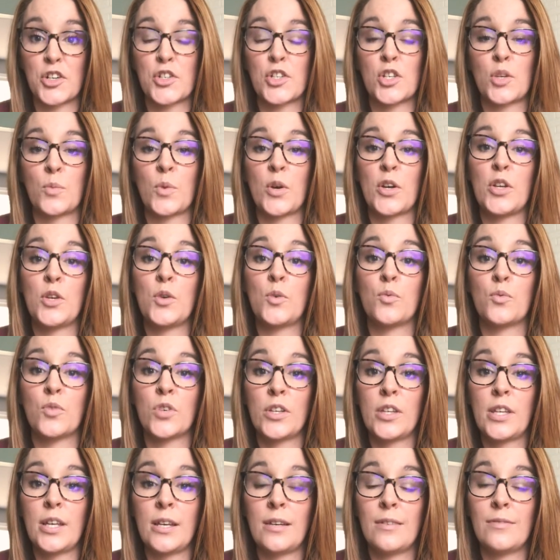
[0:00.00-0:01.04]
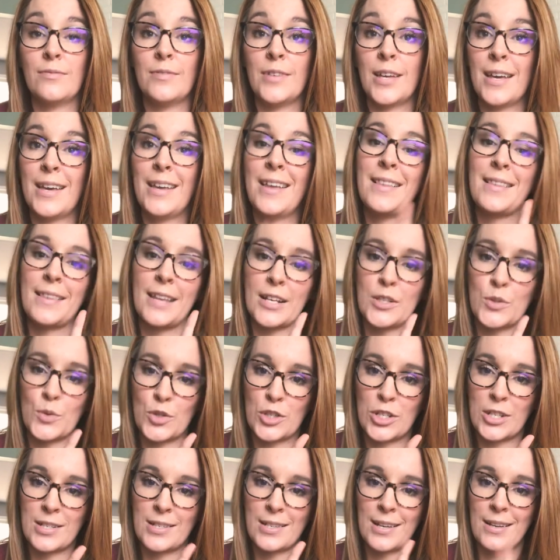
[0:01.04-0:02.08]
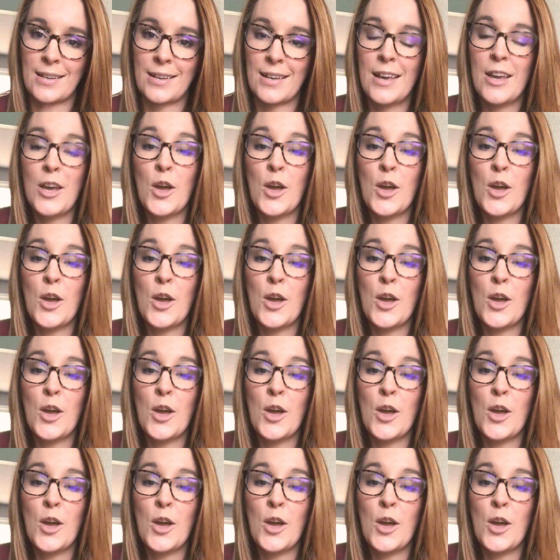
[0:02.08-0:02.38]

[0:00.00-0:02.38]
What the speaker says: So what you really, that's what she said.